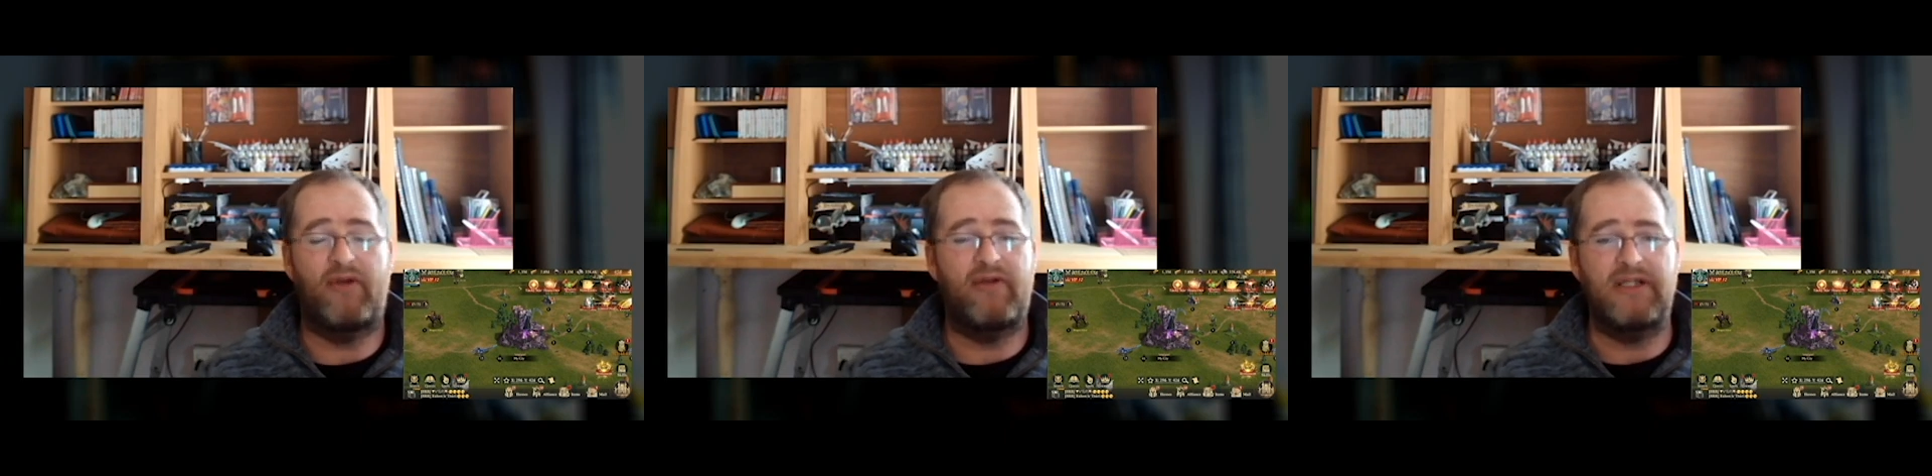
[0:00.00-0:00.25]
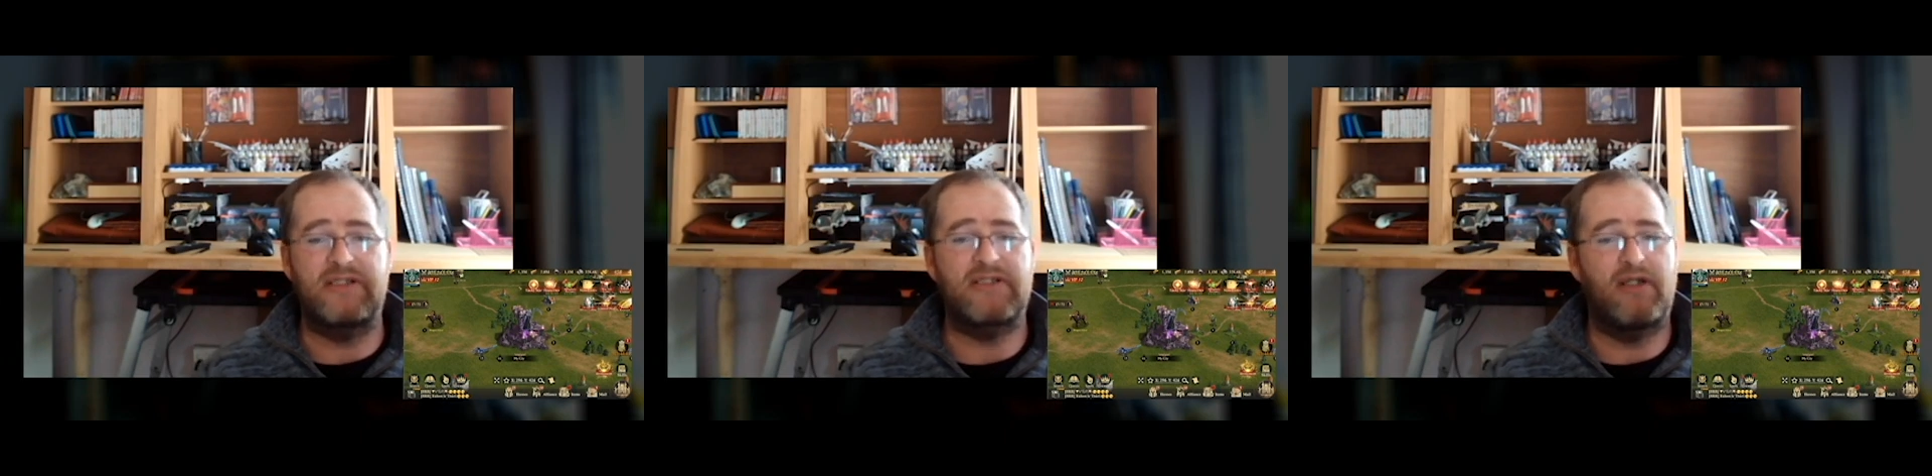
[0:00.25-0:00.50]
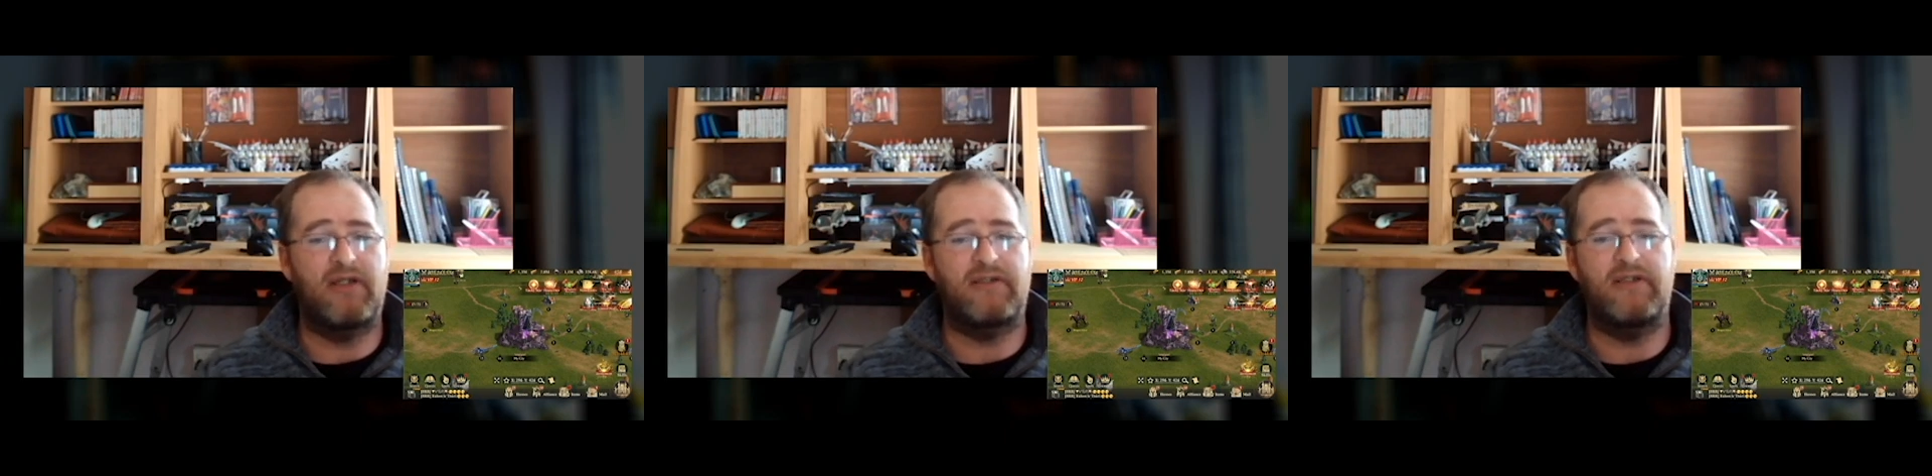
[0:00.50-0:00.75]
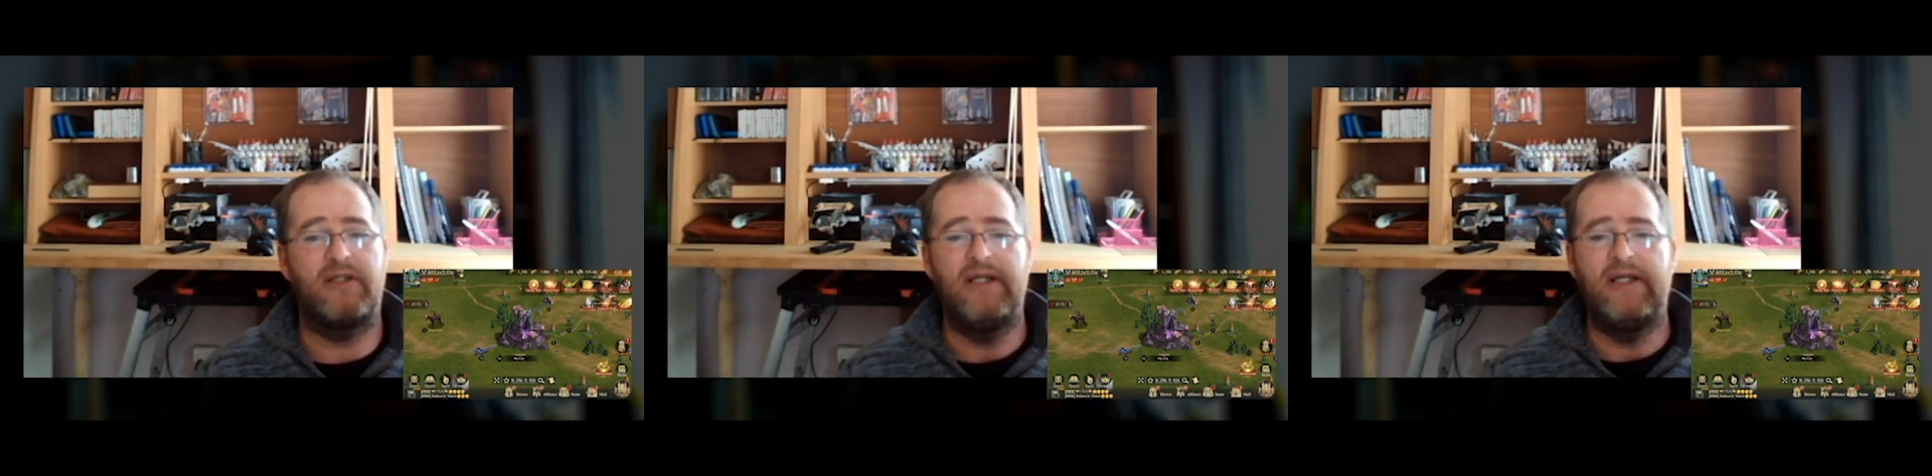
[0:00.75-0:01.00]
thing
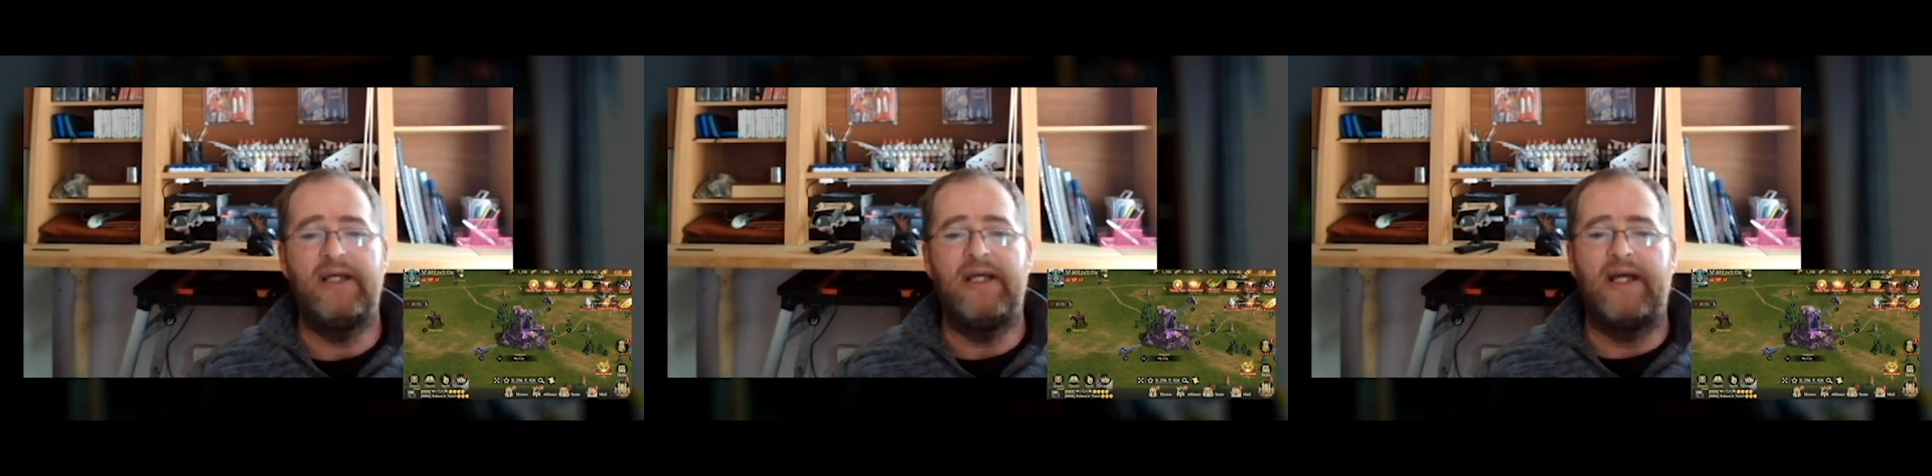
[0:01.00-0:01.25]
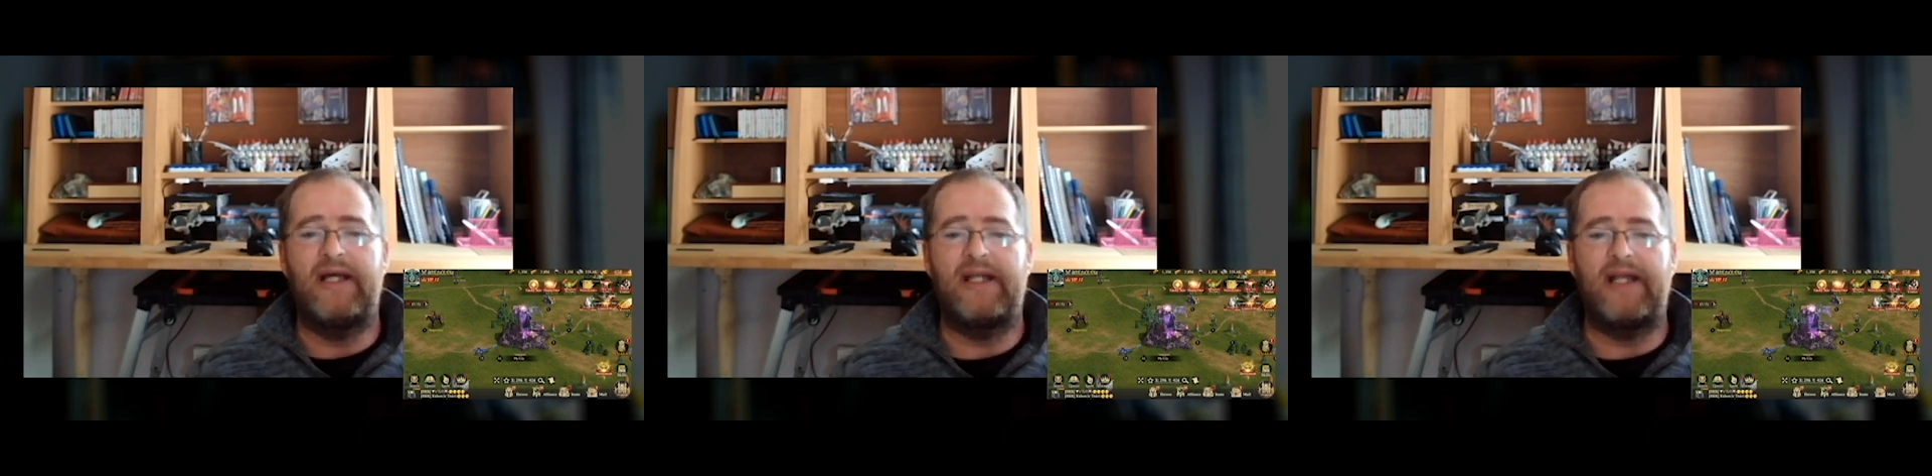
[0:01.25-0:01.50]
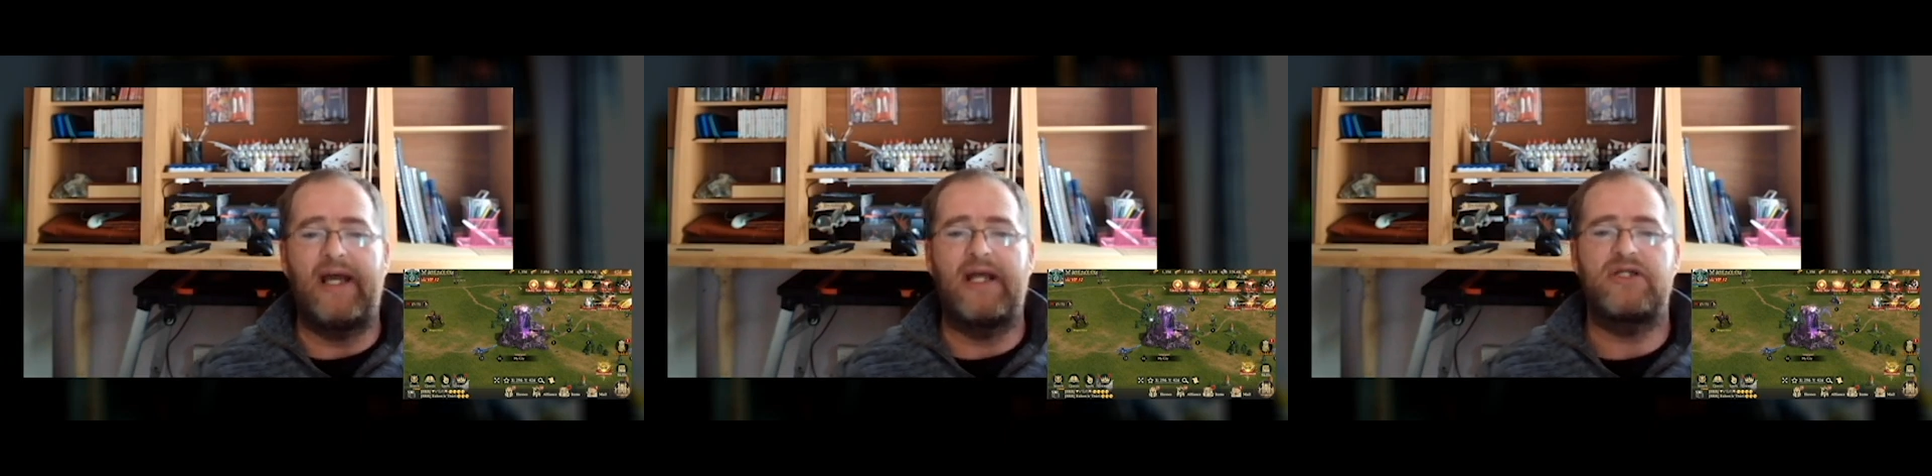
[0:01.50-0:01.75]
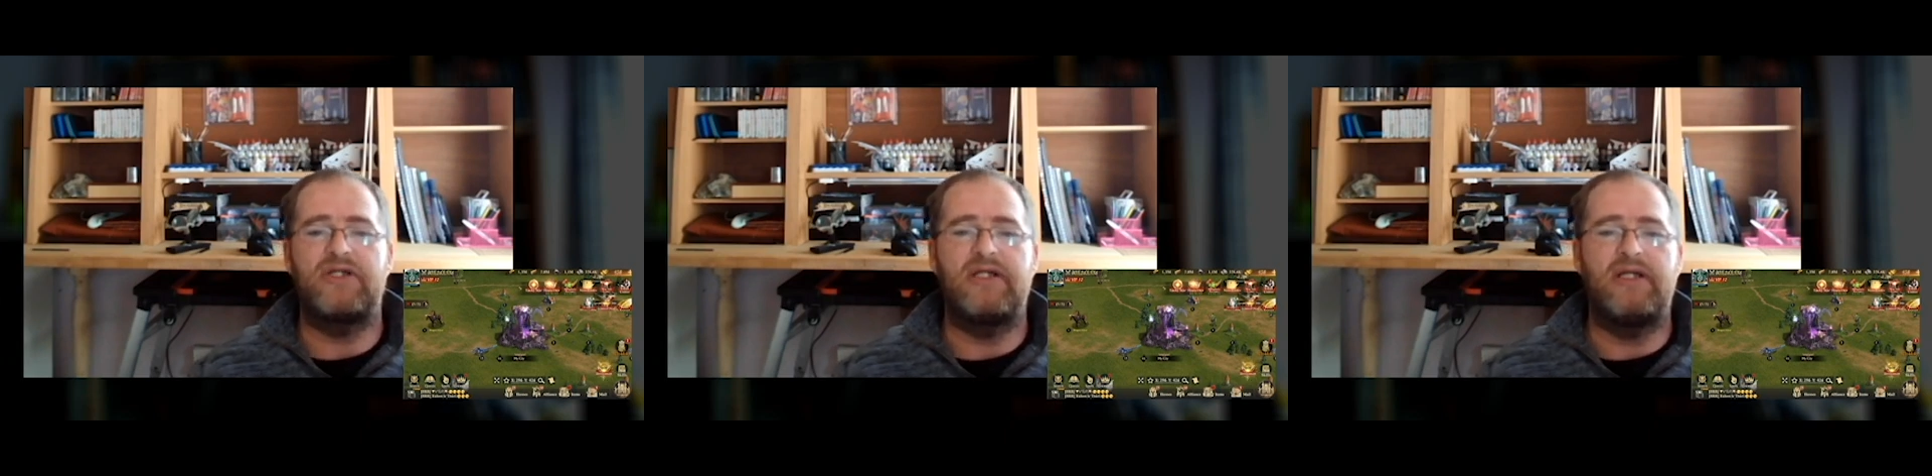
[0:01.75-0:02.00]
started, and it
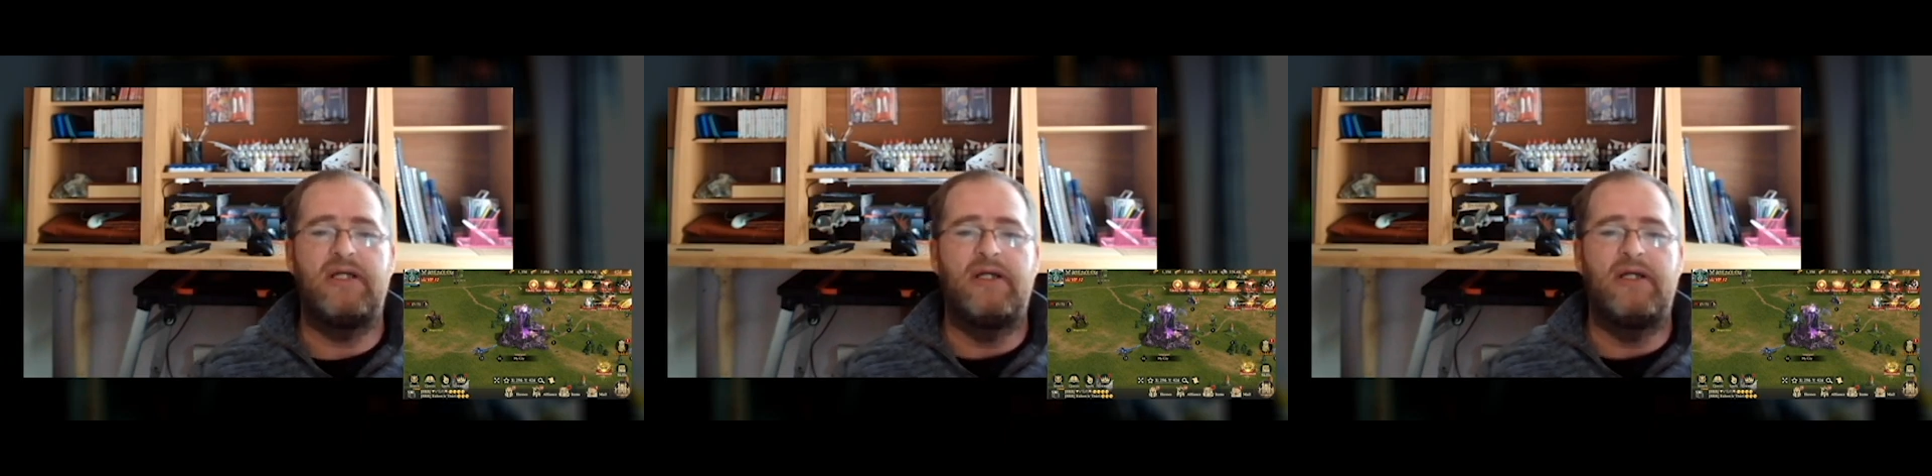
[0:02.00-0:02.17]
actually,